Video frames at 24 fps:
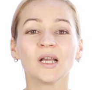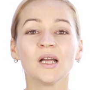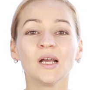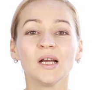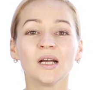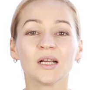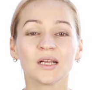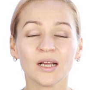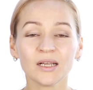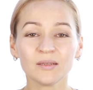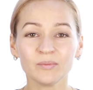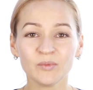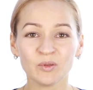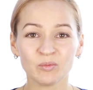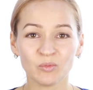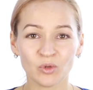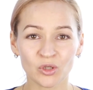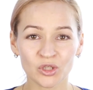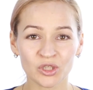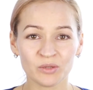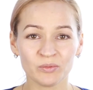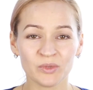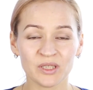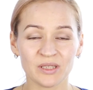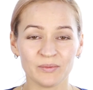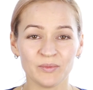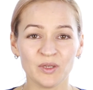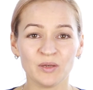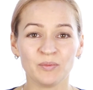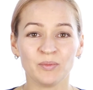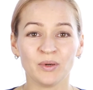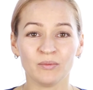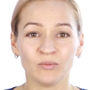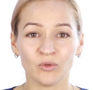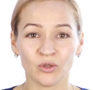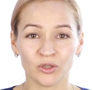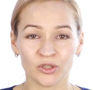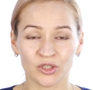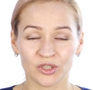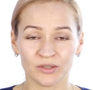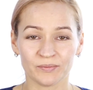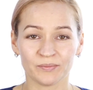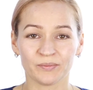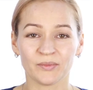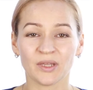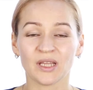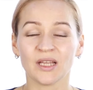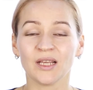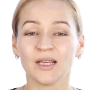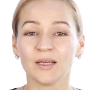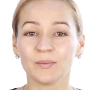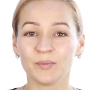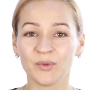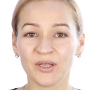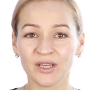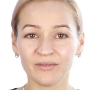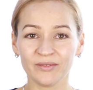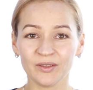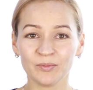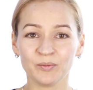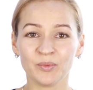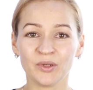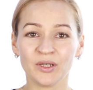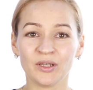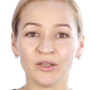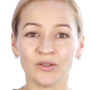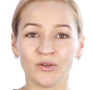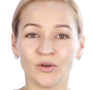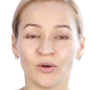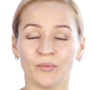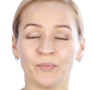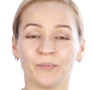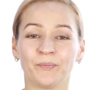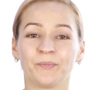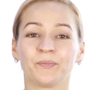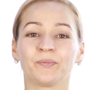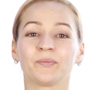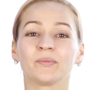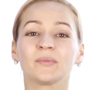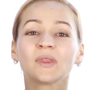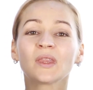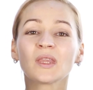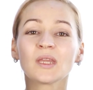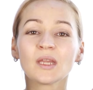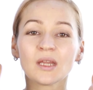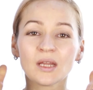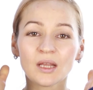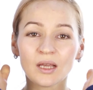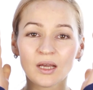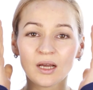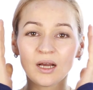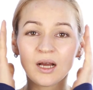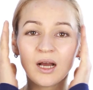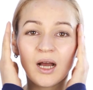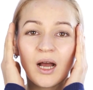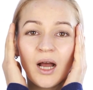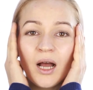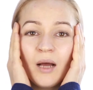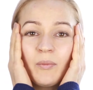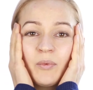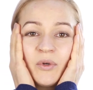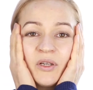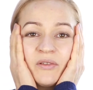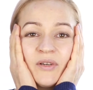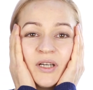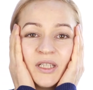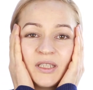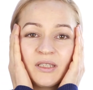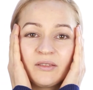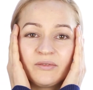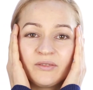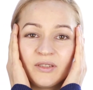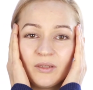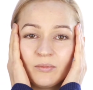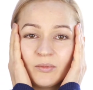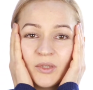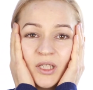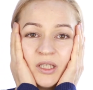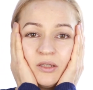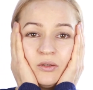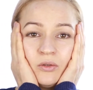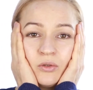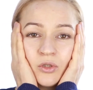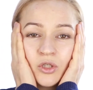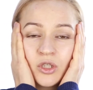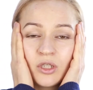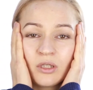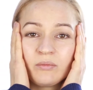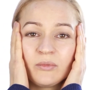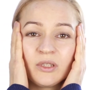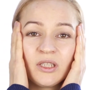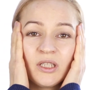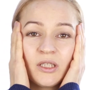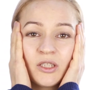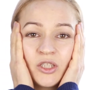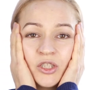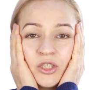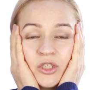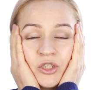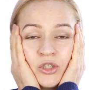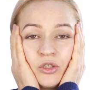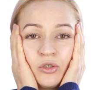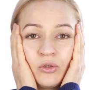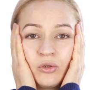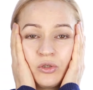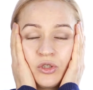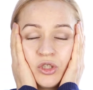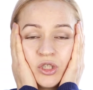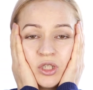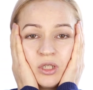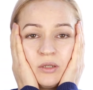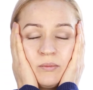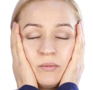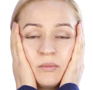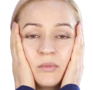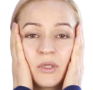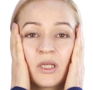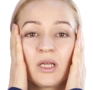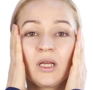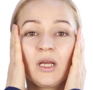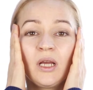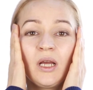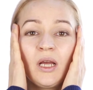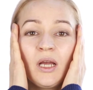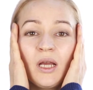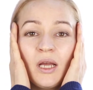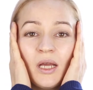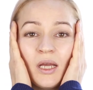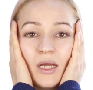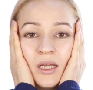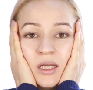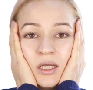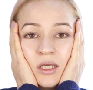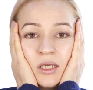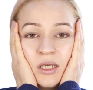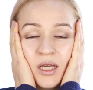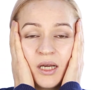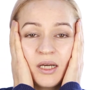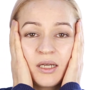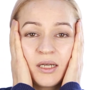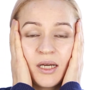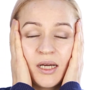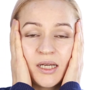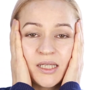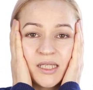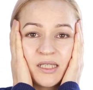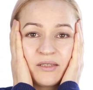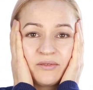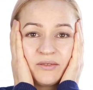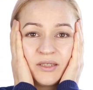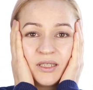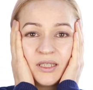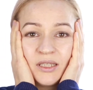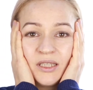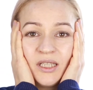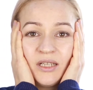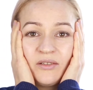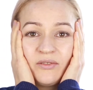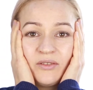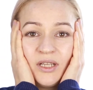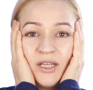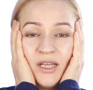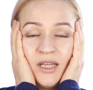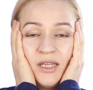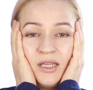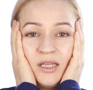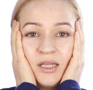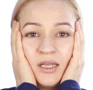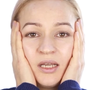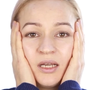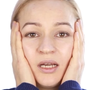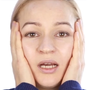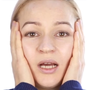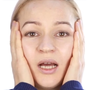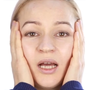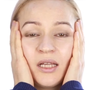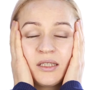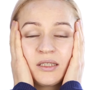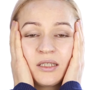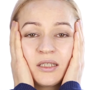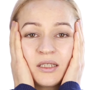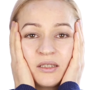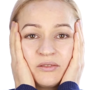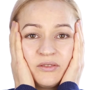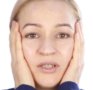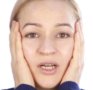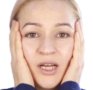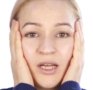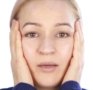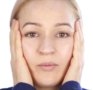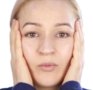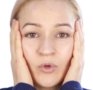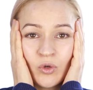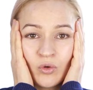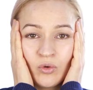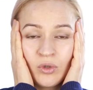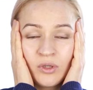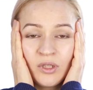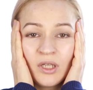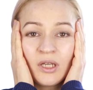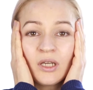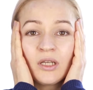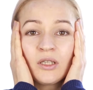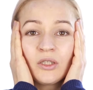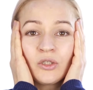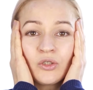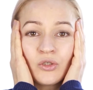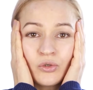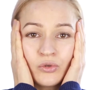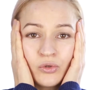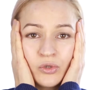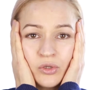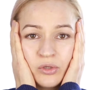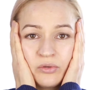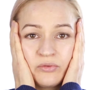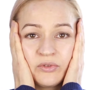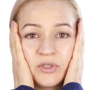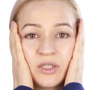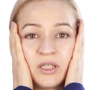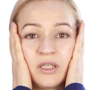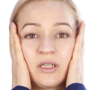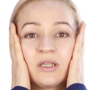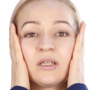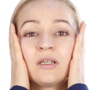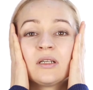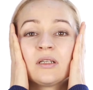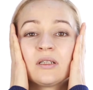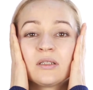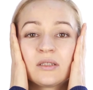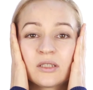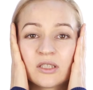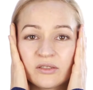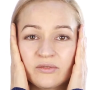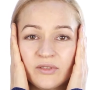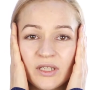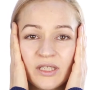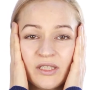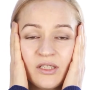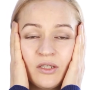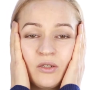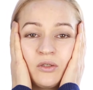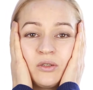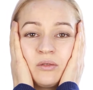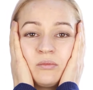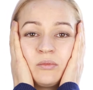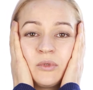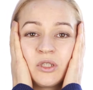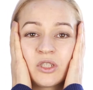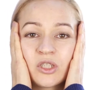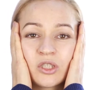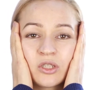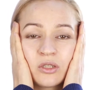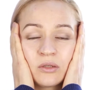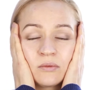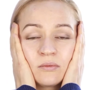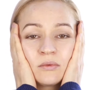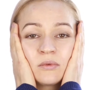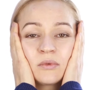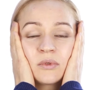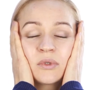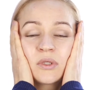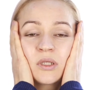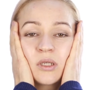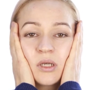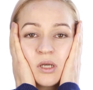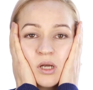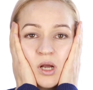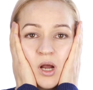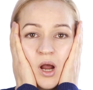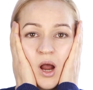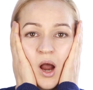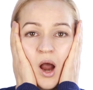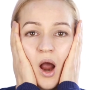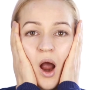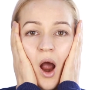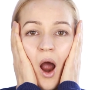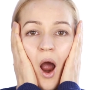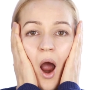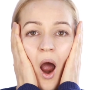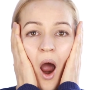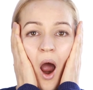Here is the way you can help yourself. First, you put hands on your cheeks and, while pressing them together, open your mouth. You should feel your chewing muscle during the